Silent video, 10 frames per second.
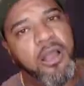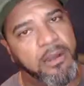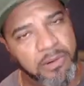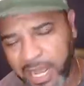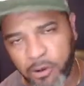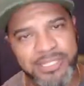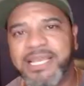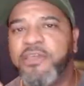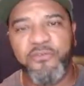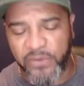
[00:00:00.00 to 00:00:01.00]
When I go
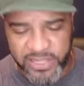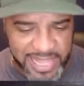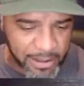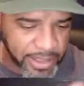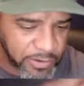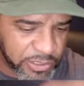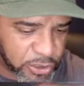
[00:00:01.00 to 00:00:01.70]
outside, you find out. Anyway,